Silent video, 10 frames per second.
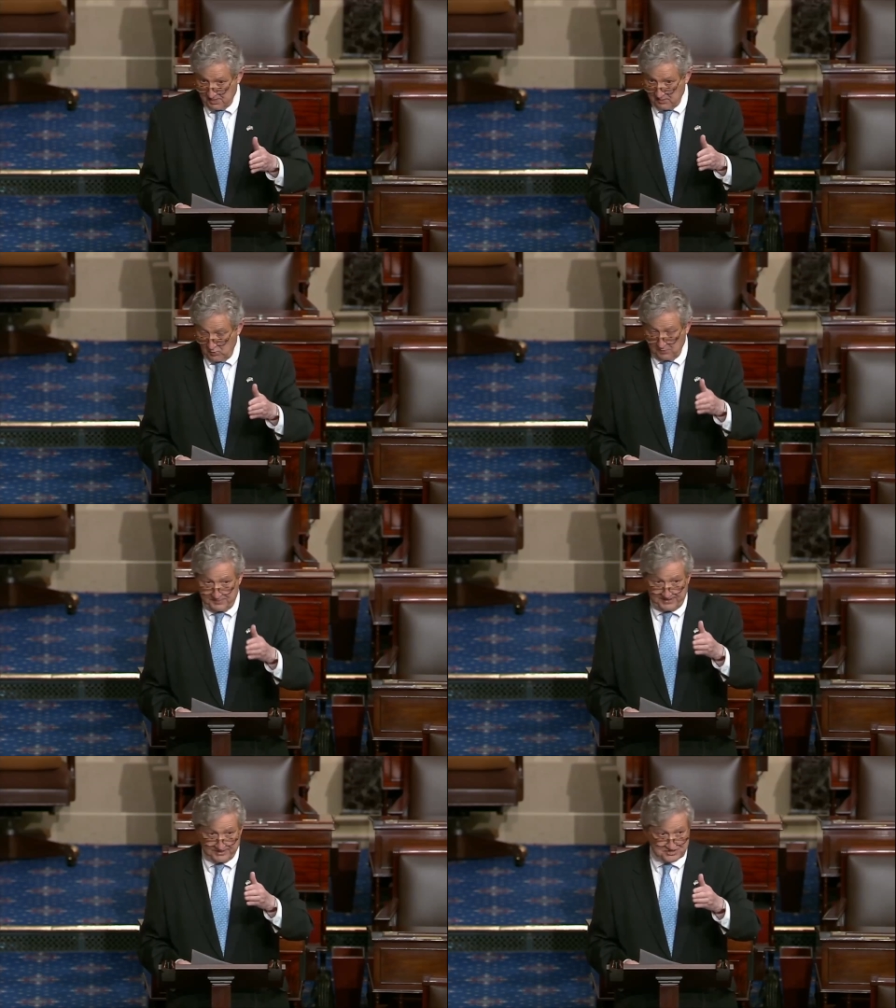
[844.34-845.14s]
will
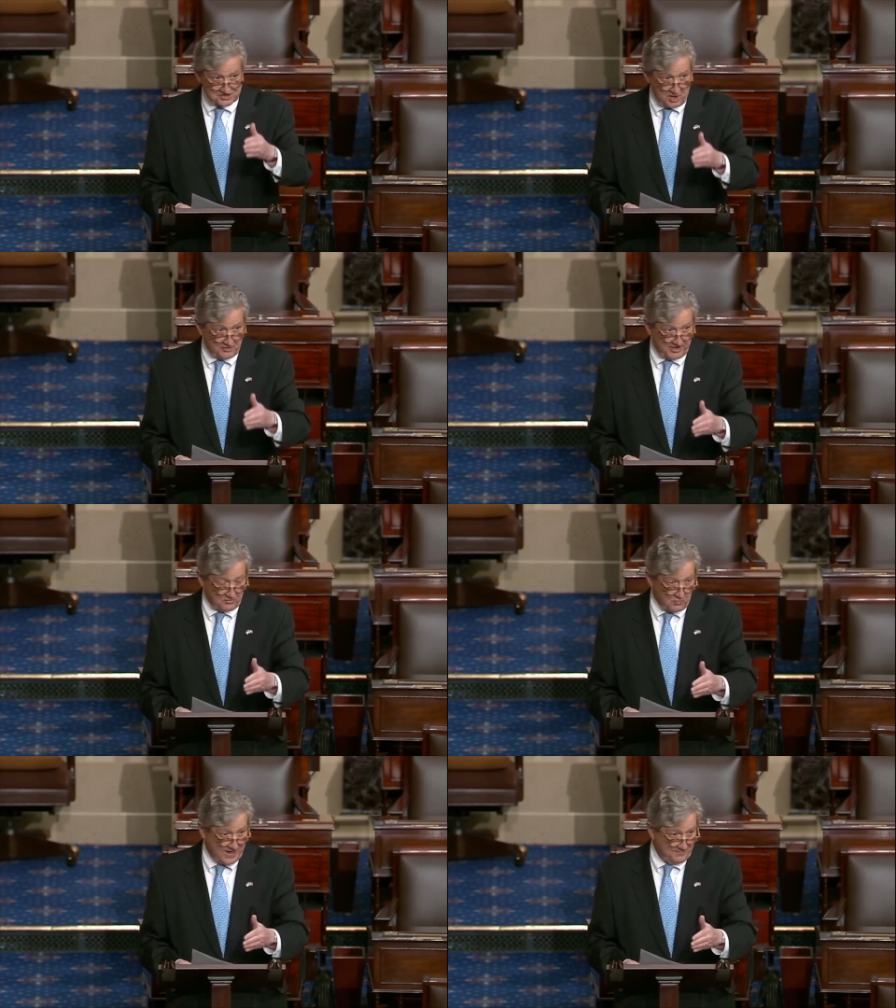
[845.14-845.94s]
be in Saudi
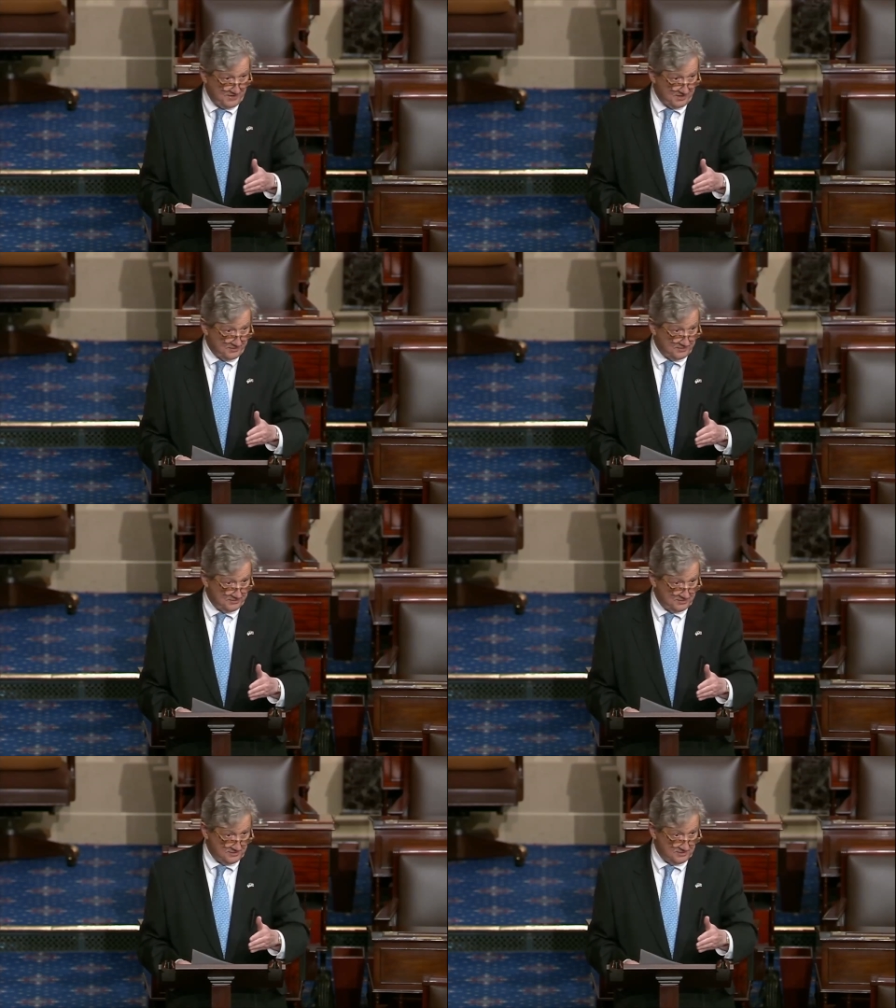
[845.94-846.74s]
Arabia.
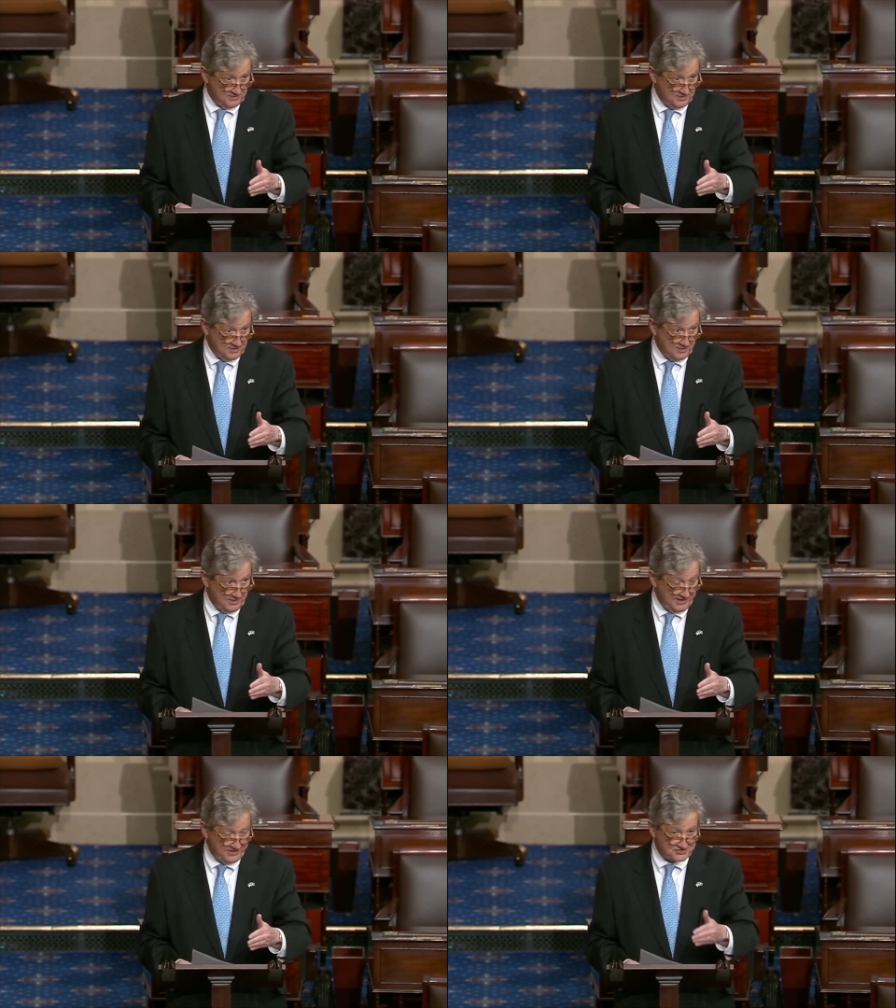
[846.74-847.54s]

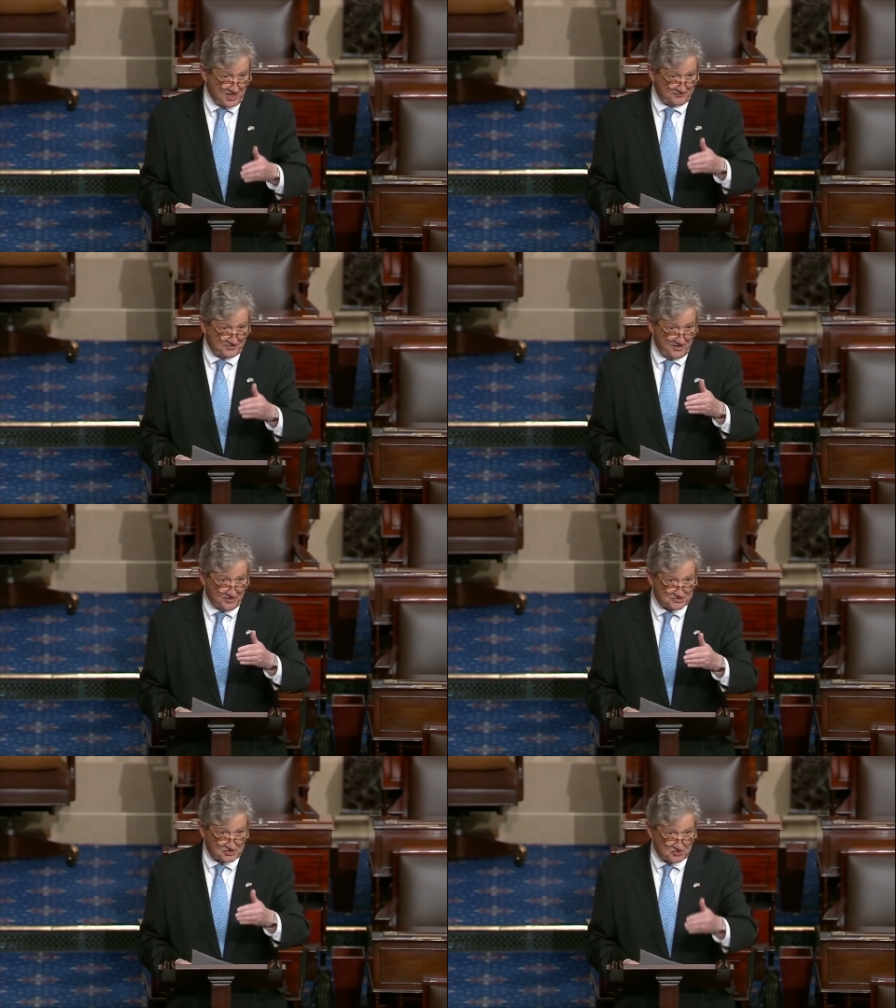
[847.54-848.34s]
He's not
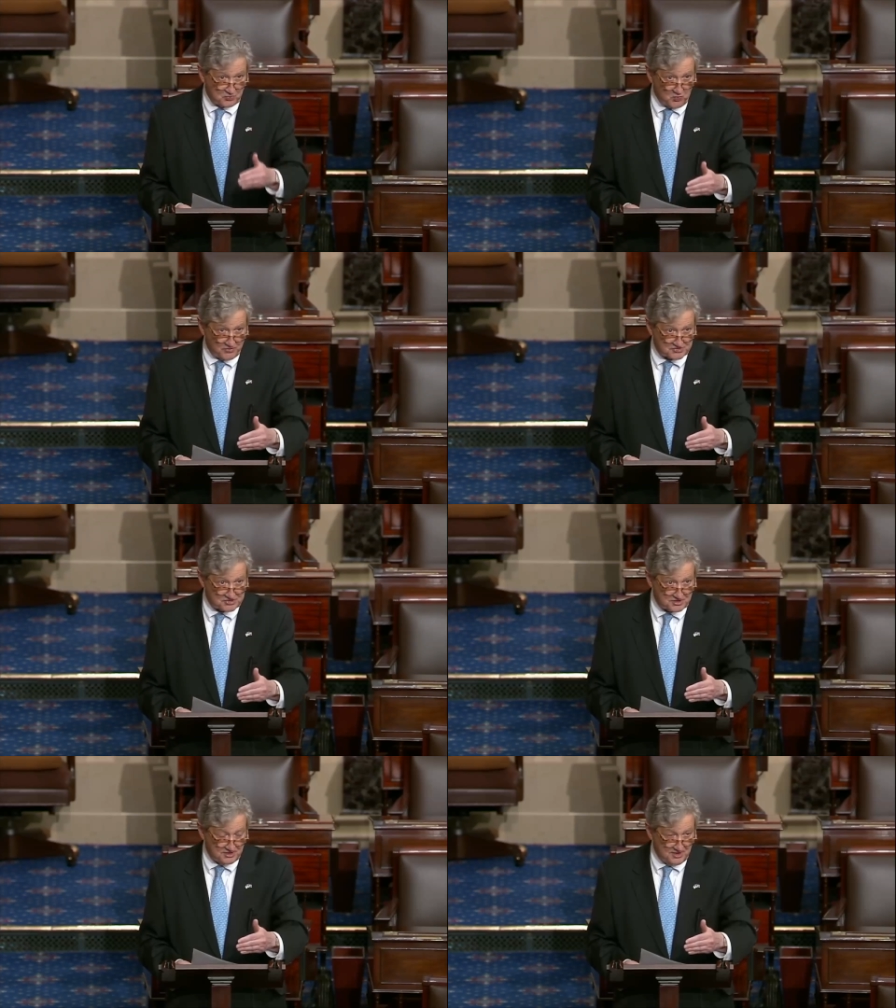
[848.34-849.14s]
there as a
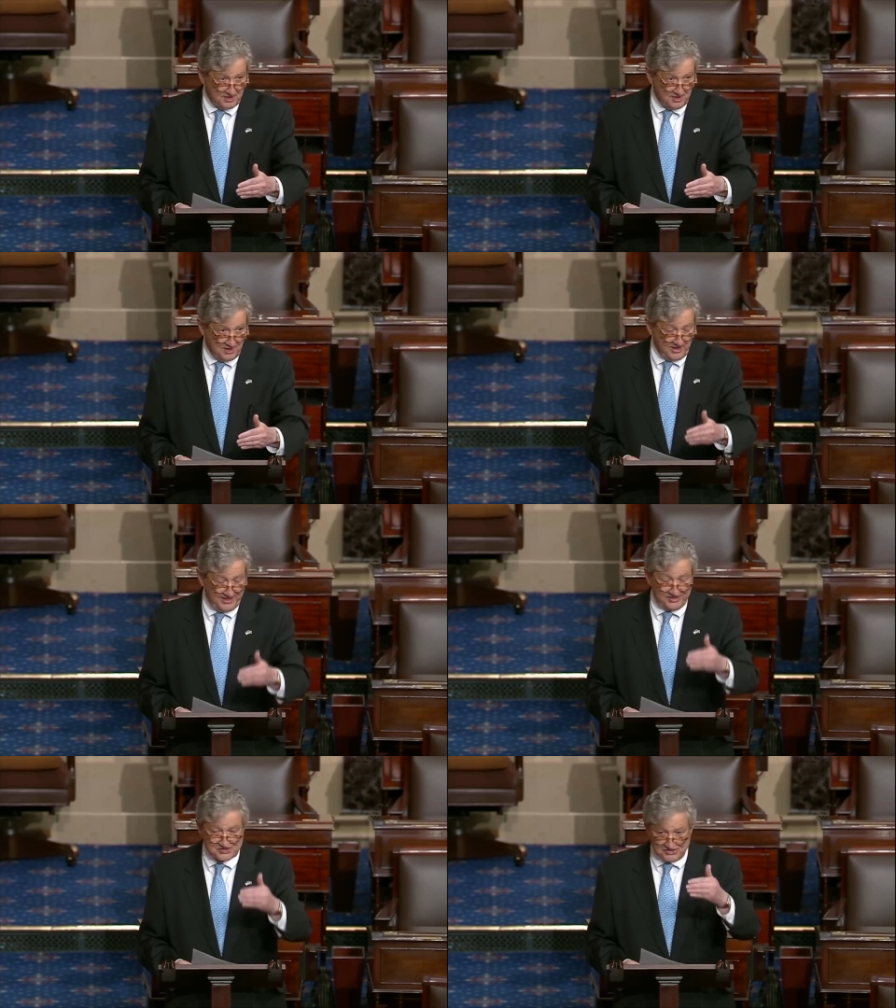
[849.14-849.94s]
tourist,
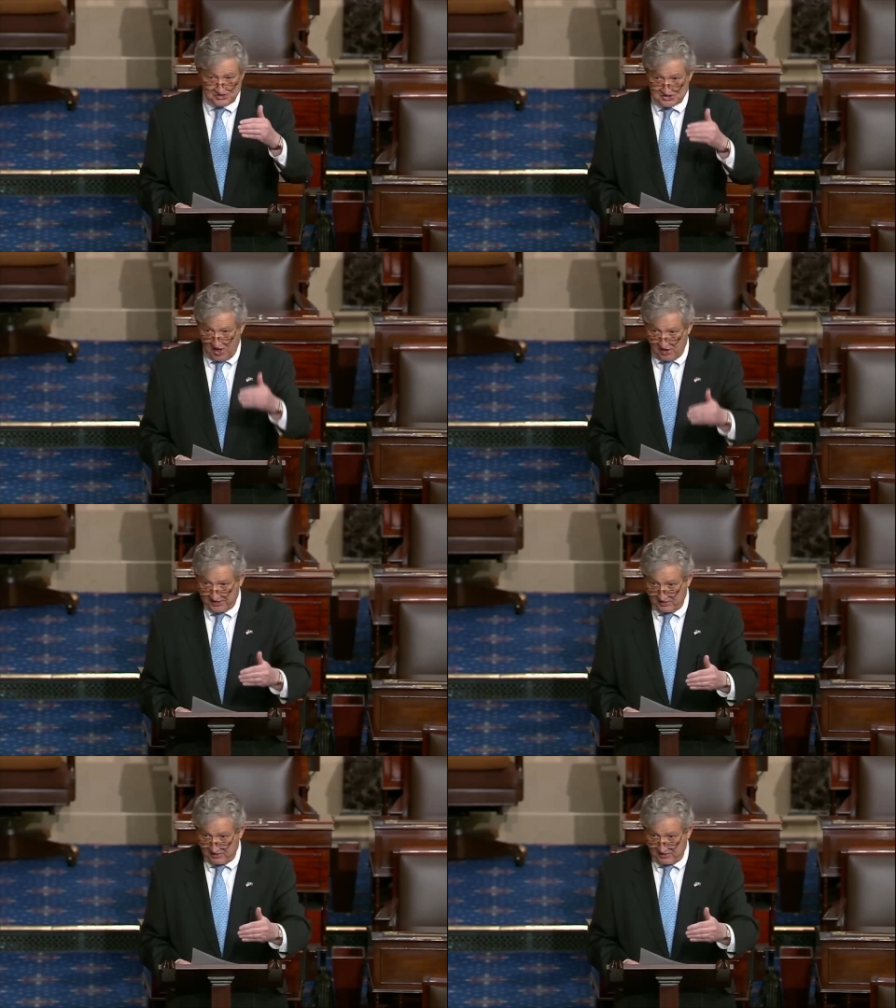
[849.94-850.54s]
he's in Saudi